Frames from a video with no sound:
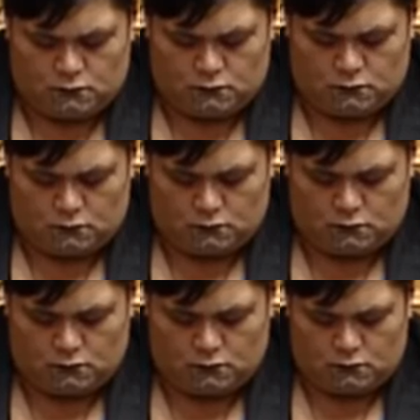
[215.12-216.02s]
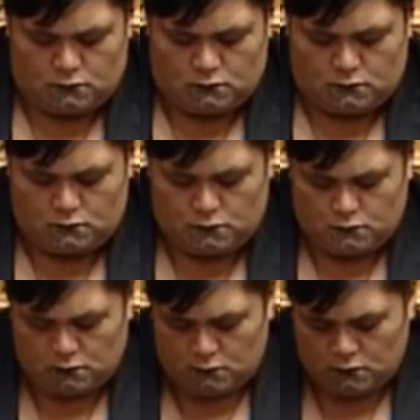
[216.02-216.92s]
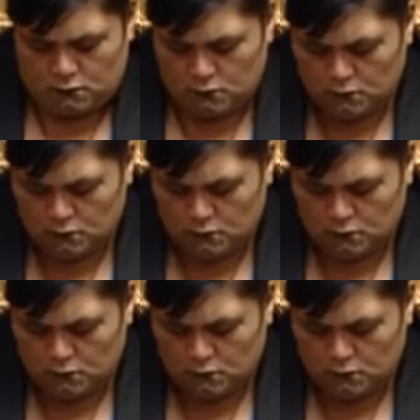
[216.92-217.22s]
This person isn't speaking.